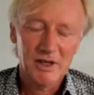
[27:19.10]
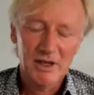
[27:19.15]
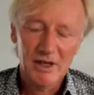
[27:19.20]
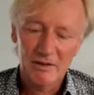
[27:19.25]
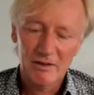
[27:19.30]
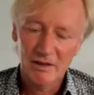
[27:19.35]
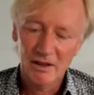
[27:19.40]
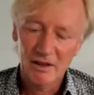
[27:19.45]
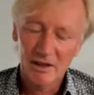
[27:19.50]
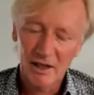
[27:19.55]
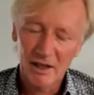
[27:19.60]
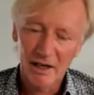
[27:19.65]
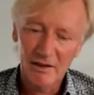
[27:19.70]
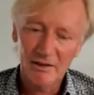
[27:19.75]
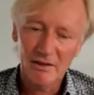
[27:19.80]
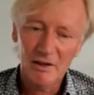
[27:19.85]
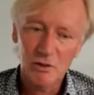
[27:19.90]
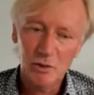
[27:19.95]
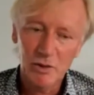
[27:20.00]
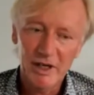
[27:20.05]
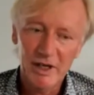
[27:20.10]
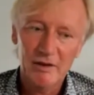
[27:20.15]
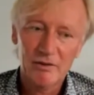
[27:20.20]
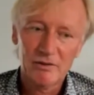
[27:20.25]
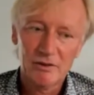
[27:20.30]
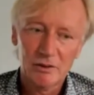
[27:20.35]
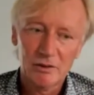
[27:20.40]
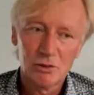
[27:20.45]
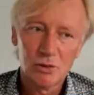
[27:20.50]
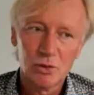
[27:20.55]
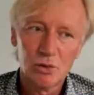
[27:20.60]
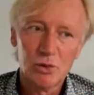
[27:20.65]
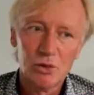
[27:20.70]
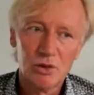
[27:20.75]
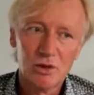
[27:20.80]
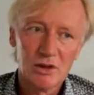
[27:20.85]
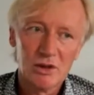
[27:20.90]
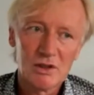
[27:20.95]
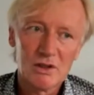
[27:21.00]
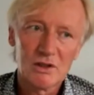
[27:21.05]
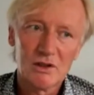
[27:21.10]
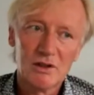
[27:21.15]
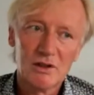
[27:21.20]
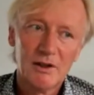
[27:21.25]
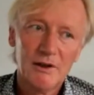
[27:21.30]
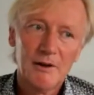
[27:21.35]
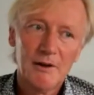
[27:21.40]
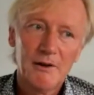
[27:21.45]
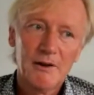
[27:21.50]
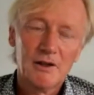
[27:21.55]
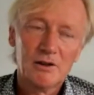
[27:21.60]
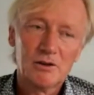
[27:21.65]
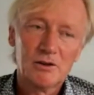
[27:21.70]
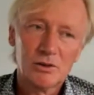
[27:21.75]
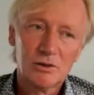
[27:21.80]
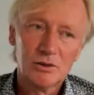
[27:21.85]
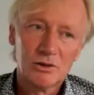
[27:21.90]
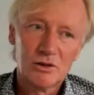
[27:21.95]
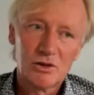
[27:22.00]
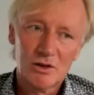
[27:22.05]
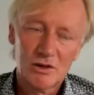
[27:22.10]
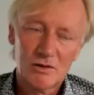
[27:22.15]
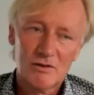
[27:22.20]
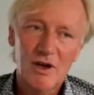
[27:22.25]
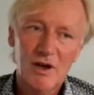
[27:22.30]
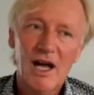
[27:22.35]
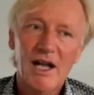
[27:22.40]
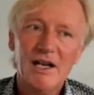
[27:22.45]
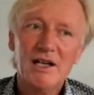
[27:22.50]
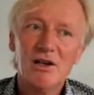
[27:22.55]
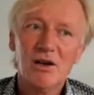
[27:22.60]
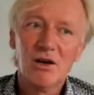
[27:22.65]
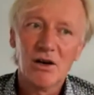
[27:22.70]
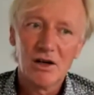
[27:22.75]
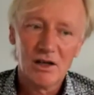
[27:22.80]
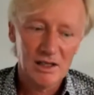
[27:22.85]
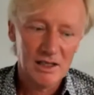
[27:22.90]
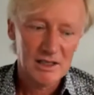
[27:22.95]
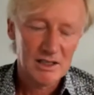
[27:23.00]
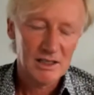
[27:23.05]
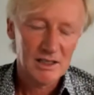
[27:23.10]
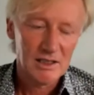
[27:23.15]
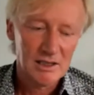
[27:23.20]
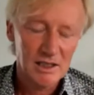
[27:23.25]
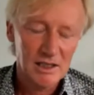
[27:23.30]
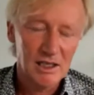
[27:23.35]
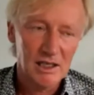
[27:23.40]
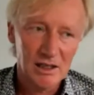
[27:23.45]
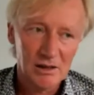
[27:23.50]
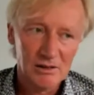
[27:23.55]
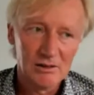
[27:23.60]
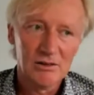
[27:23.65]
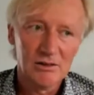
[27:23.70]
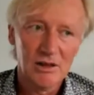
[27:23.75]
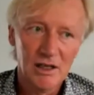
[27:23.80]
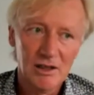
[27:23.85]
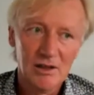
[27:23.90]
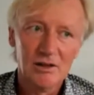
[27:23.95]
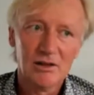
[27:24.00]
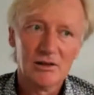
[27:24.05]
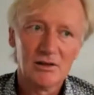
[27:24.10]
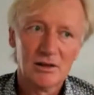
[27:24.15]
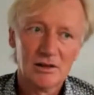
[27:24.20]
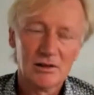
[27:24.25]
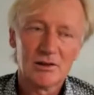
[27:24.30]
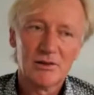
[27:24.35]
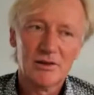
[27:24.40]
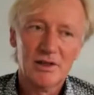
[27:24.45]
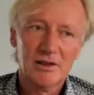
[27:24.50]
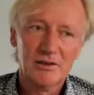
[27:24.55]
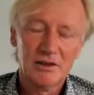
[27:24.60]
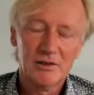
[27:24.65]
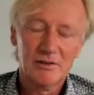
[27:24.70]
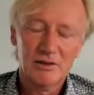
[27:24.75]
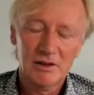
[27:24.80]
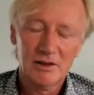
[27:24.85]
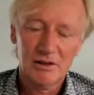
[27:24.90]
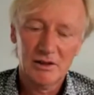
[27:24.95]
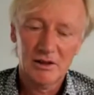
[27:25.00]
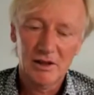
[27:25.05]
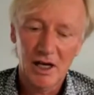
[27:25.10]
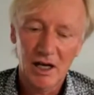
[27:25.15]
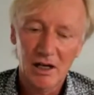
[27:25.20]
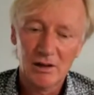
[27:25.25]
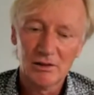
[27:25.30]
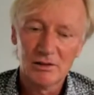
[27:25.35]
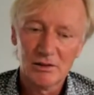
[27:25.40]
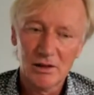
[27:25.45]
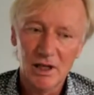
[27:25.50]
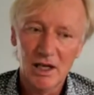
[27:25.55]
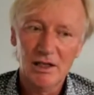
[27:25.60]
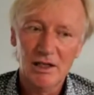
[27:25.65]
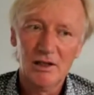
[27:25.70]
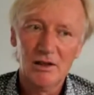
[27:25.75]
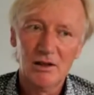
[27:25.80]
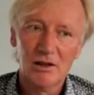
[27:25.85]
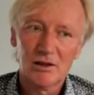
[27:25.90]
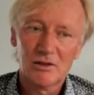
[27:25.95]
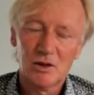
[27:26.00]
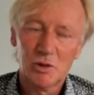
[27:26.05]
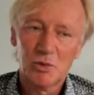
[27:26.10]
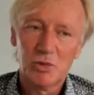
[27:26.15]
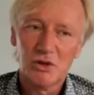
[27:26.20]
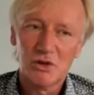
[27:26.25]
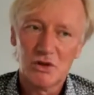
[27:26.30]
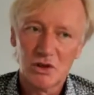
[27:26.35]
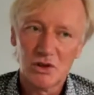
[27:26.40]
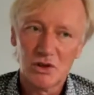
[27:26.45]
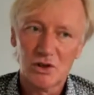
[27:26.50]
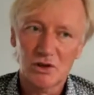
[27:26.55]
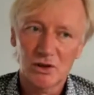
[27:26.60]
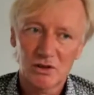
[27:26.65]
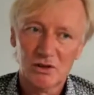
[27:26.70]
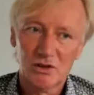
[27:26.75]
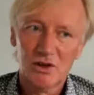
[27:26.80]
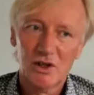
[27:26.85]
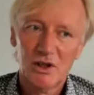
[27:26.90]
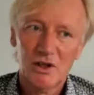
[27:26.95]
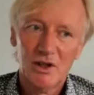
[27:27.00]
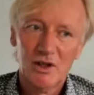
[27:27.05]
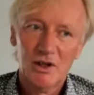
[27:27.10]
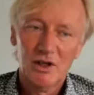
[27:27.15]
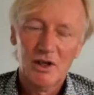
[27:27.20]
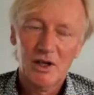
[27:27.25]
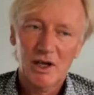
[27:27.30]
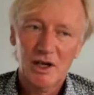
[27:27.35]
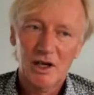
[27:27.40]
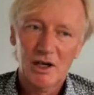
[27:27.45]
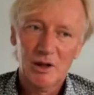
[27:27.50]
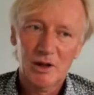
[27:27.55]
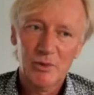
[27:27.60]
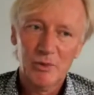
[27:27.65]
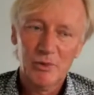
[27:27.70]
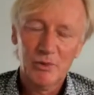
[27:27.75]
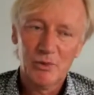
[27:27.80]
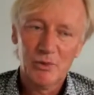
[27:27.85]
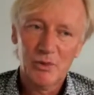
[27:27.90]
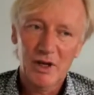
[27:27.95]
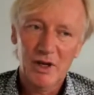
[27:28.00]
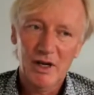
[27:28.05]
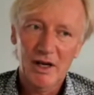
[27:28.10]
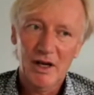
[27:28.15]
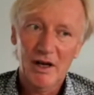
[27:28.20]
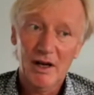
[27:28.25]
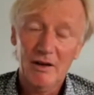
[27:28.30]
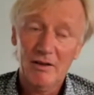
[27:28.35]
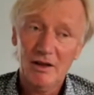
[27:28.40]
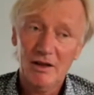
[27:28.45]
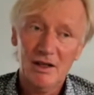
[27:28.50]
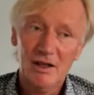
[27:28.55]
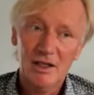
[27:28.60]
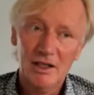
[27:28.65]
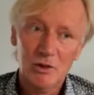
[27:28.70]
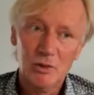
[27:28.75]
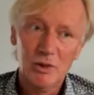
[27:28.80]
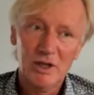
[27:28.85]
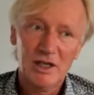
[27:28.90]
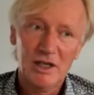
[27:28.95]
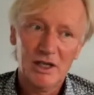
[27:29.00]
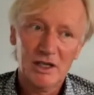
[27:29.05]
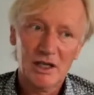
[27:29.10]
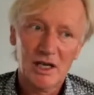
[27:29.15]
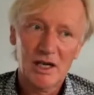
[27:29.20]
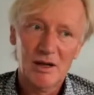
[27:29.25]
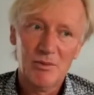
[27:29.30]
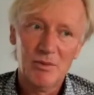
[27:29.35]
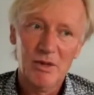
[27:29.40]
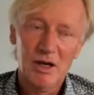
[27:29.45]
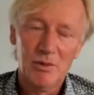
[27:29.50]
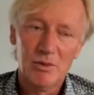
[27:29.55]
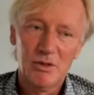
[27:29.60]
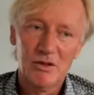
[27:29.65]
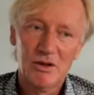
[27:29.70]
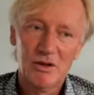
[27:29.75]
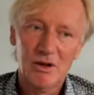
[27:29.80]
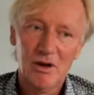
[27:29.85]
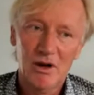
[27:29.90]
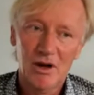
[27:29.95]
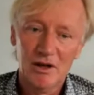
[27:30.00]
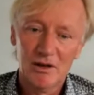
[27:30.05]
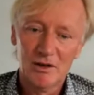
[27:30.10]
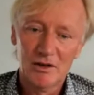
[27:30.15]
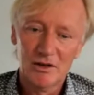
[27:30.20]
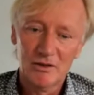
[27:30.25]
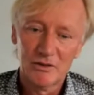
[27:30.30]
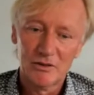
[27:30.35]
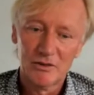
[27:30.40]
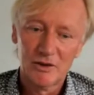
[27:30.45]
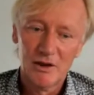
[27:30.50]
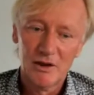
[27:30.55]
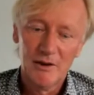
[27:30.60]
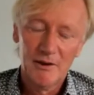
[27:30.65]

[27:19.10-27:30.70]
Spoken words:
And I think we have the tools to sort of unlock, as I said, how to unlock this creativity, how to unlock the positions. And I think here we can come up with a lot of